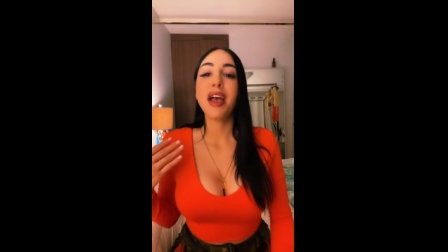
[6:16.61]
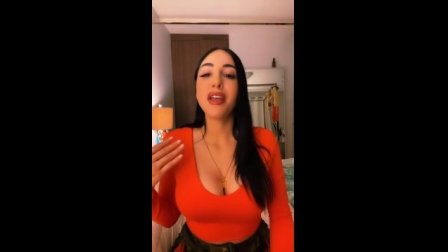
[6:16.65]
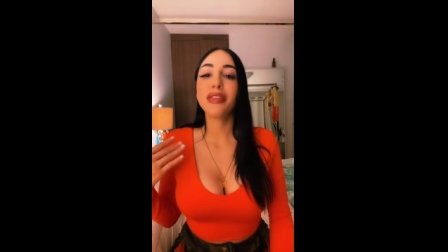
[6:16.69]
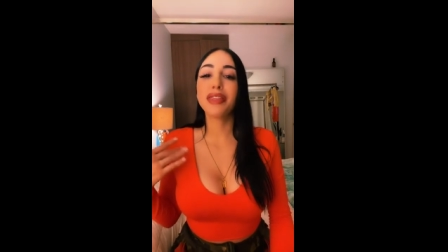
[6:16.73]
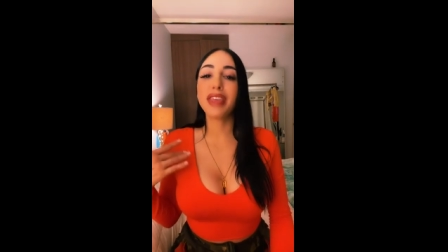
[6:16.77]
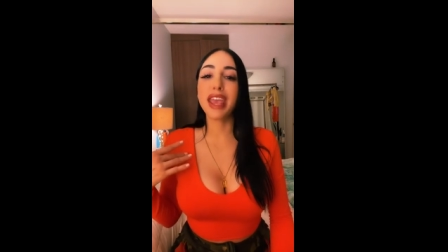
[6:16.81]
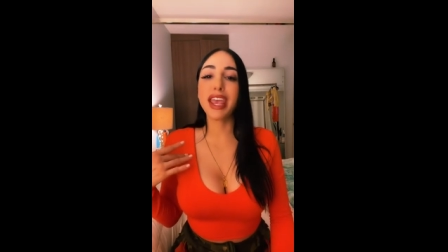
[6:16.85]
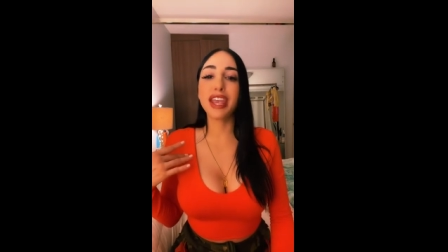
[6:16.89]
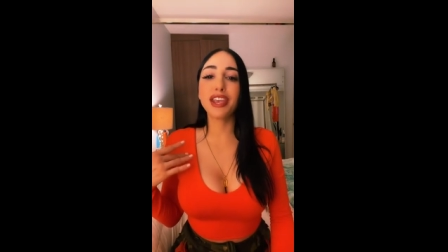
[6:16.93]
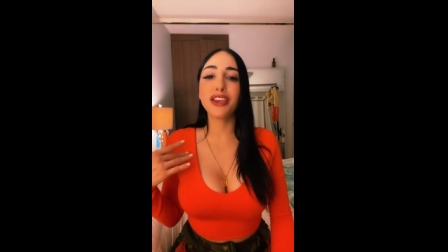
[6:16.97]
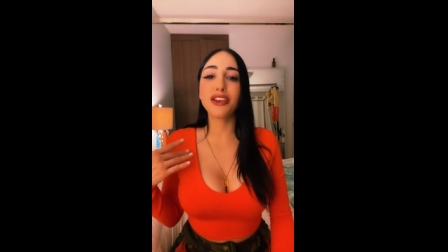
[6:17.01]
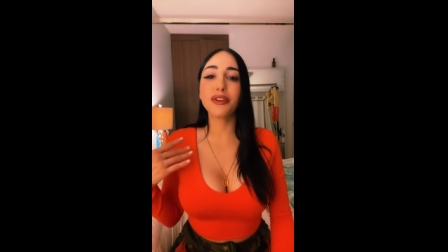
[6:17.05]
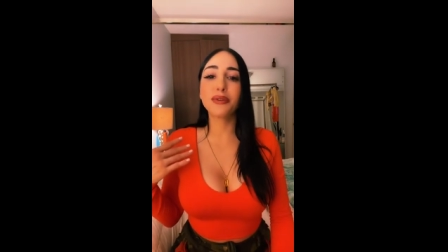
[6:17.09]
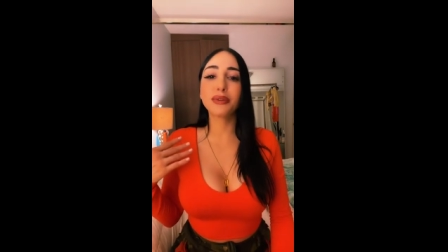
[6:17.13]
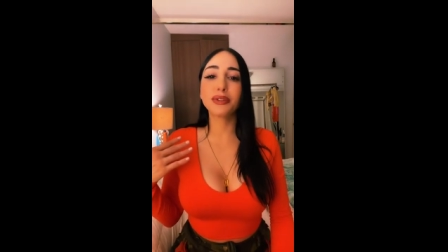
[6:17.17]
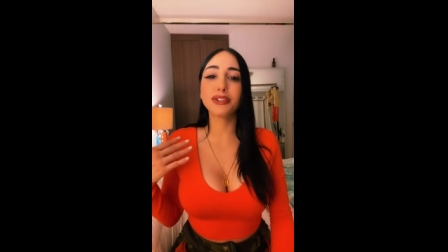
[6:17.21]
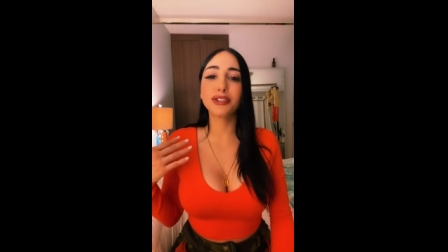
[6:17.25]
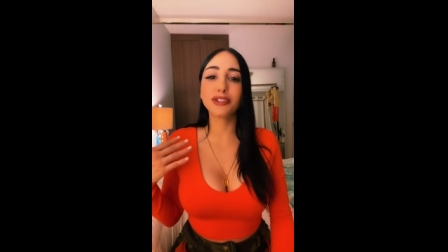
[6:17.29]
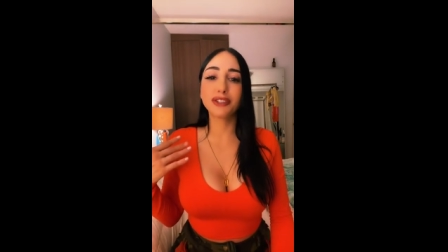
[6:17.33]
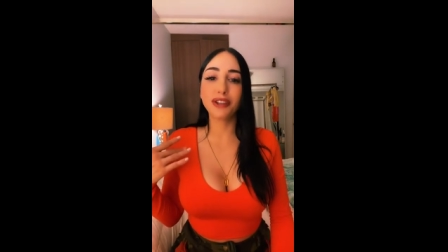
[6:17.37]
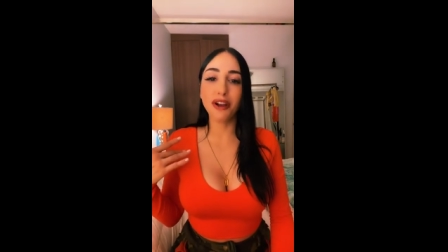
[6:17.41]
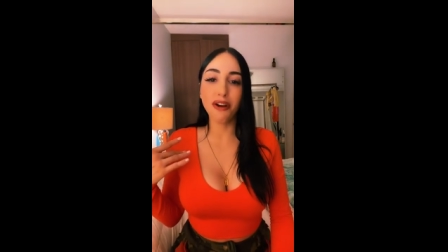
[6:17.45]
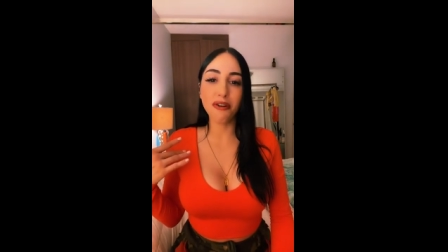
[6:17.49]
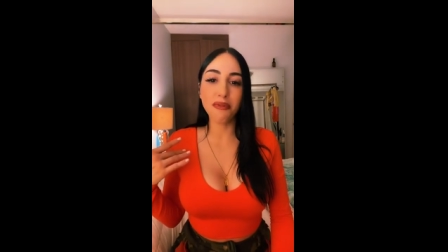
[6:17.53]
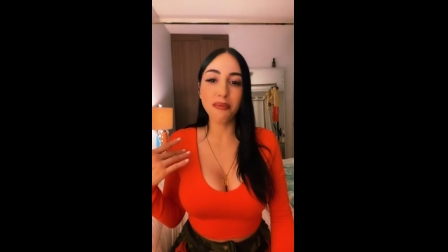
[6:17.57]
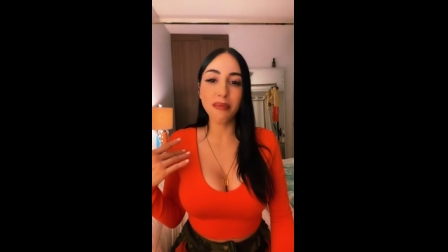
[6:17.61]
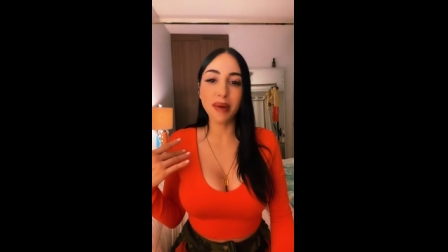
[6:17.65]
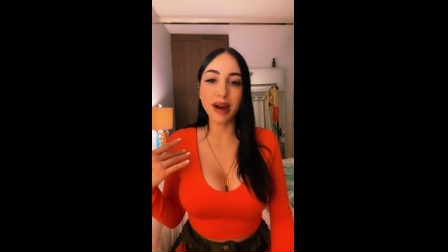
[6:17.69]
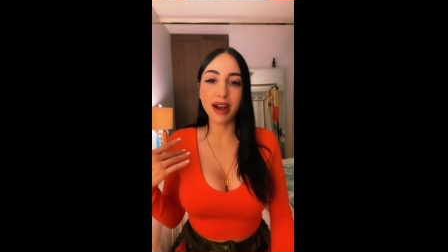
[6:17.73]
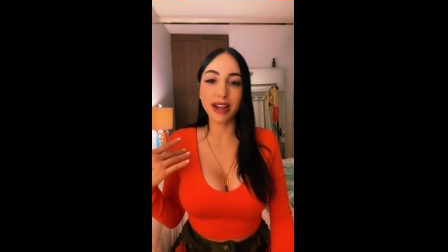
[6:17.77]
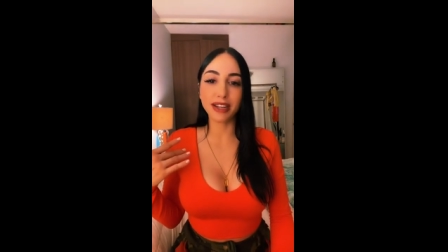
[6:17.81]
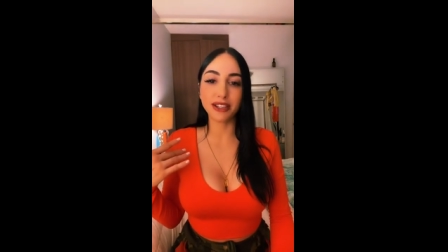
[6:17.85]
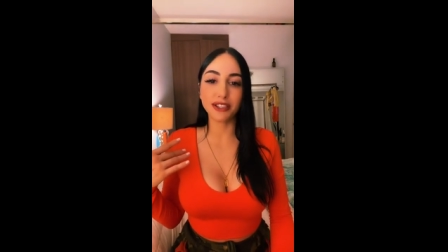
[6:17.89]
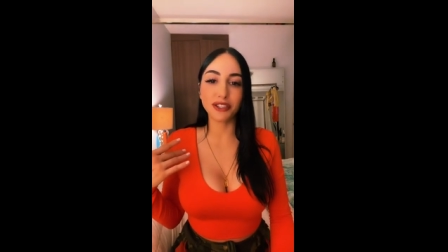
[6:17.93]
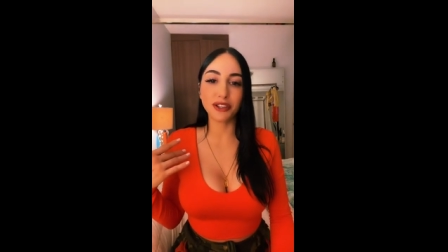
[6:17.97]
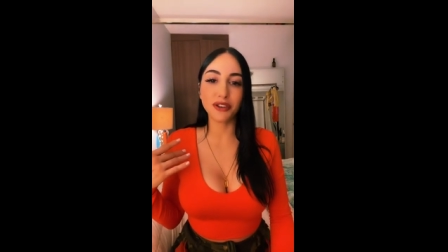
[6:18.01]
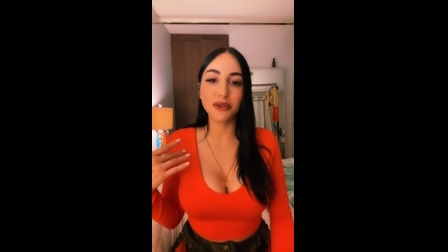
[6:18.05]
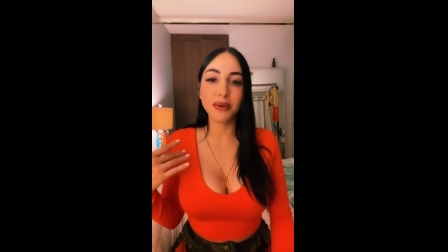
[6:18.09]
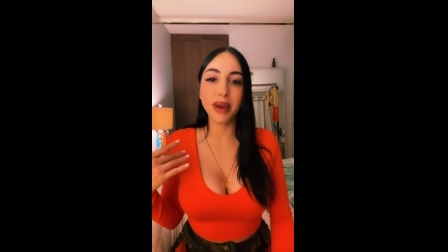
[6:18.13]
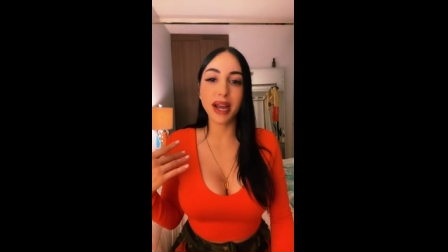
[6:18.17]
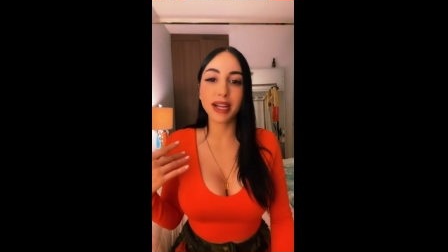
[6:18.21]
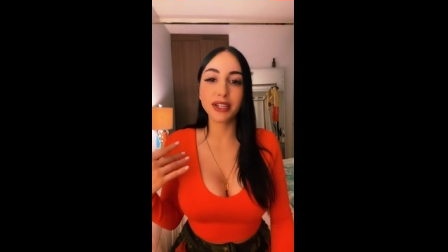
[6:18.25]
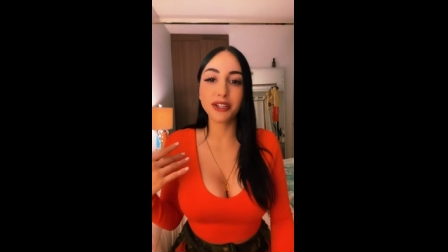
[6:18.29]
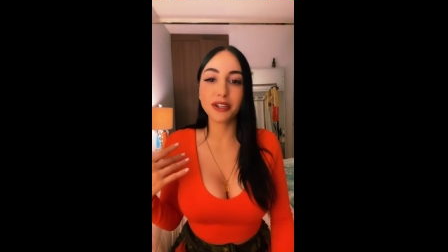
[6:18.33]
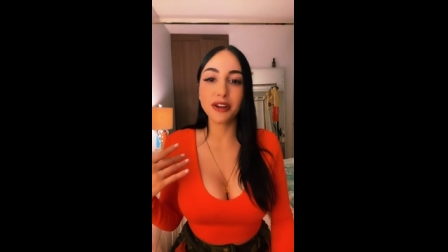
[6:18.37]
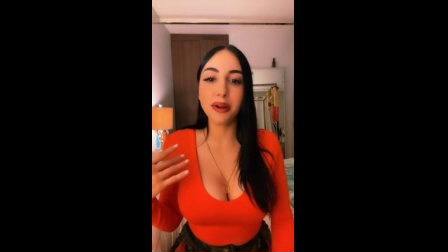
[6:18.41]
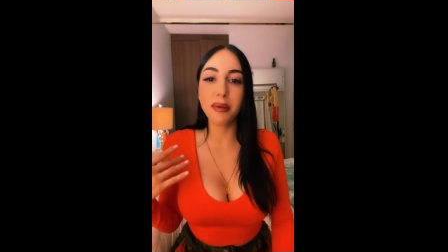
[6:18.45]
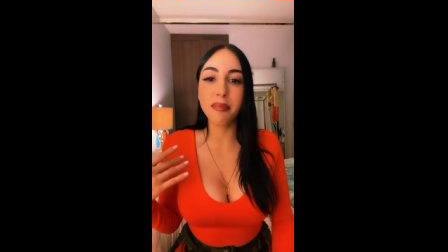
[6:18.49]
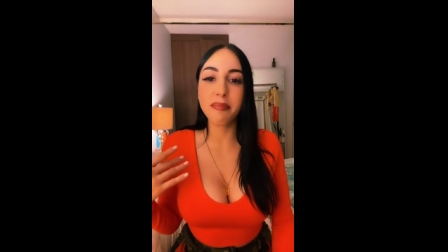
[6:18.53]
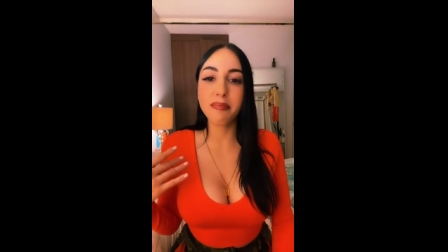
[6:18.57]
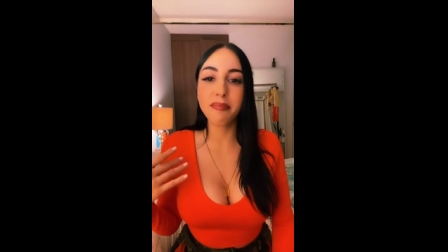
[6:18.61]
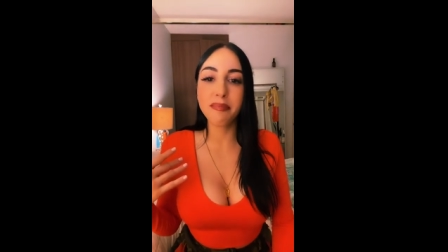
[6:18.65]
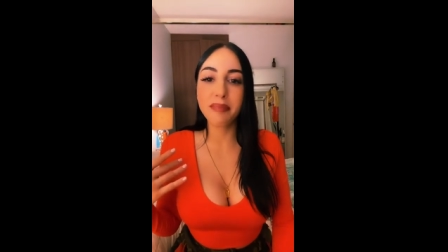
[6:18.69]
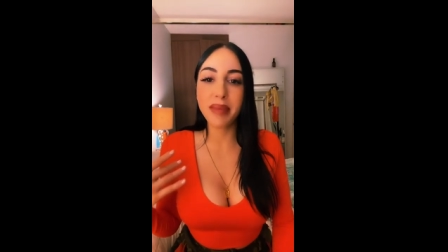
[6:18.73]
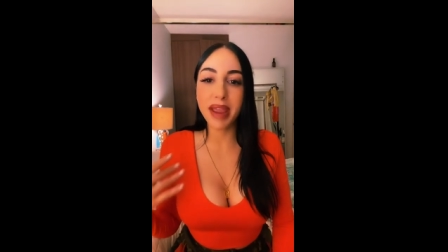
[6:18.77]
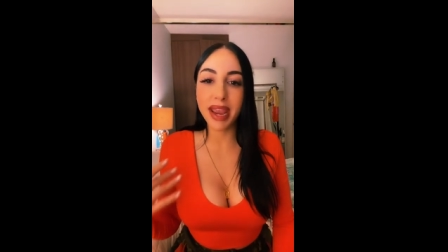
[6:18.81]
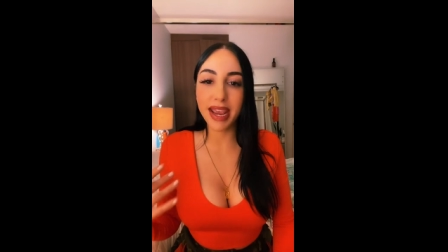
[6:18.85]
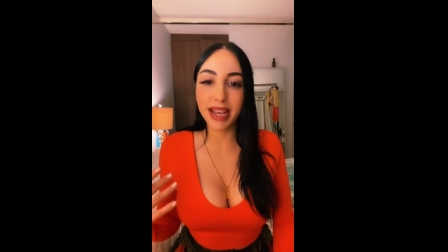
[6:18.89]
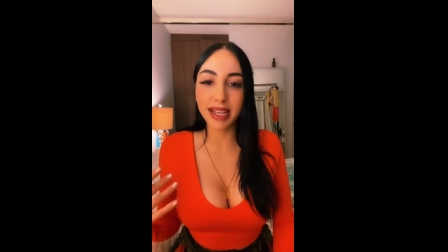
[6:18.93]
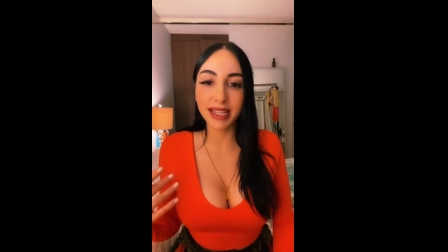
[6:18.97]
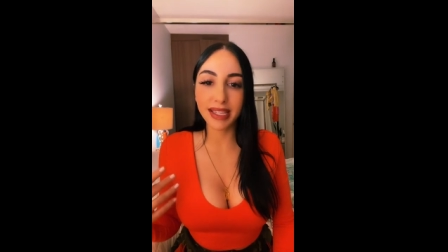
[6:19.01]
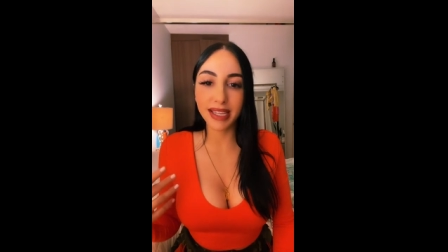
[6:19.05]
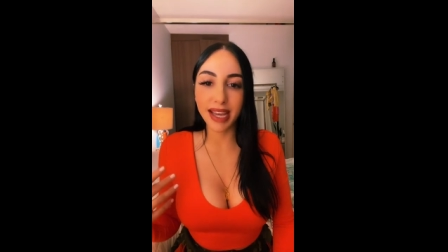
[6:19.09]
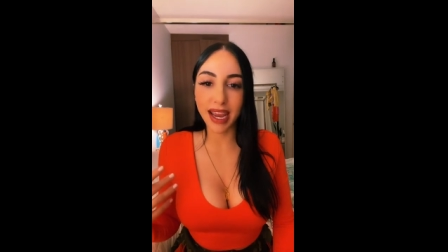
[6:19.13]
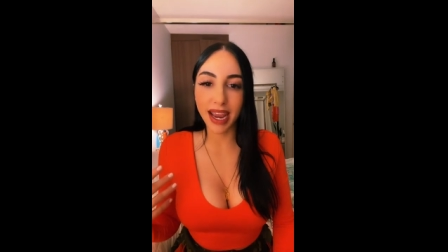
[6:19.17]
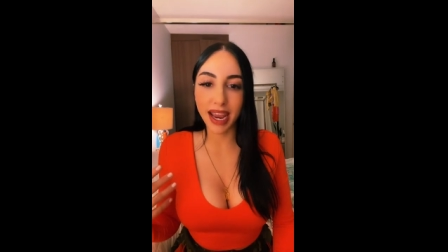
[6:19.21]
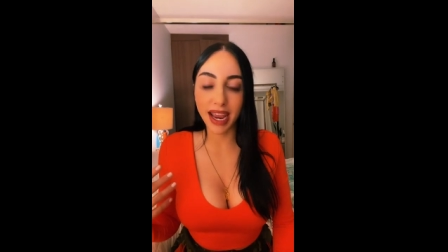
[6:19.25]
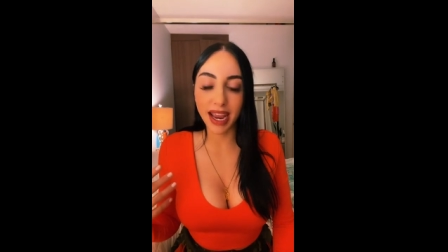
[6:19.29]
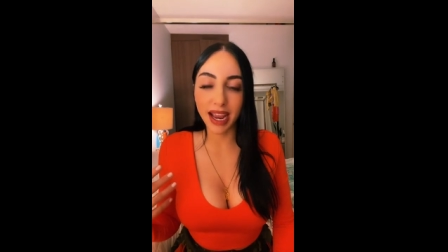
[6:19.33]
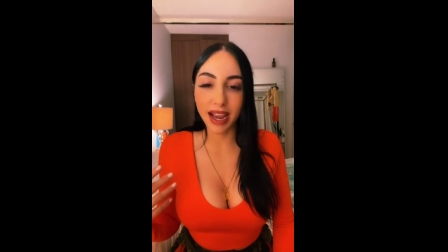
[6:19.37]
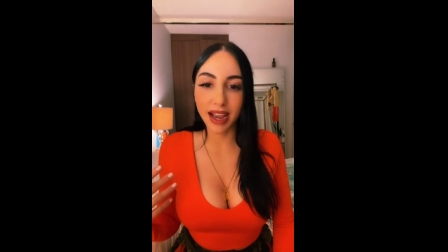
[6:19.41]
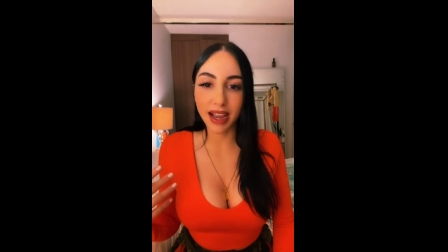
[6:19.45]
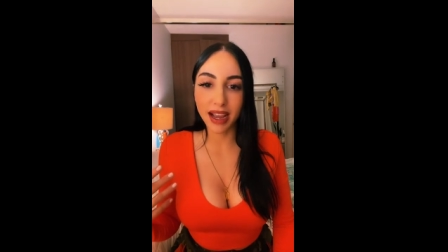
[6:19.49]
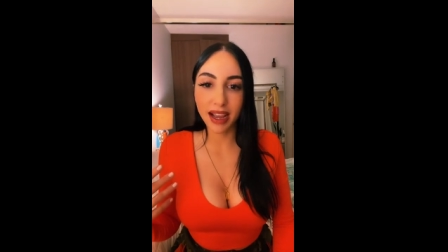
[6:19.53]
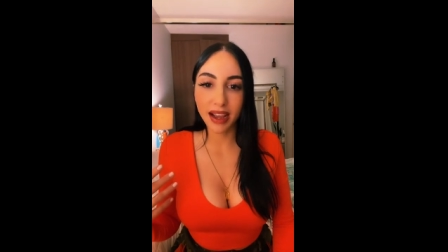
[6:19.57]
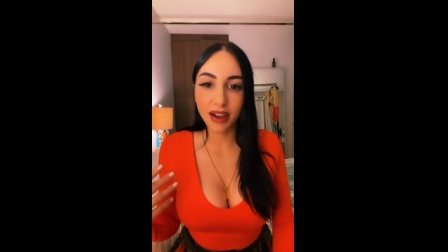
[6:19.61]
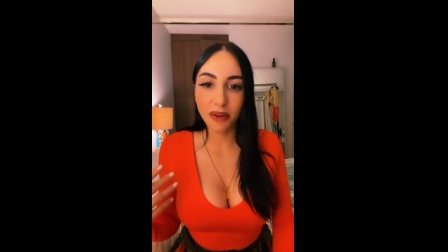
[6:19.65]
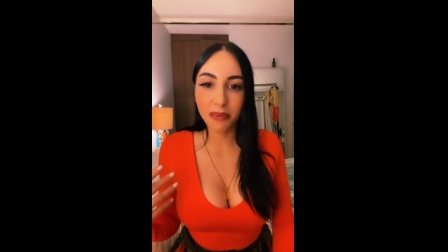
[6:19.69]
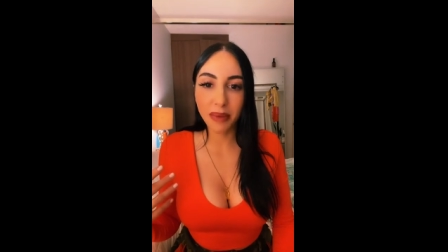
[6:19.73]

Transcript: Thank you so much. You guys are amazing.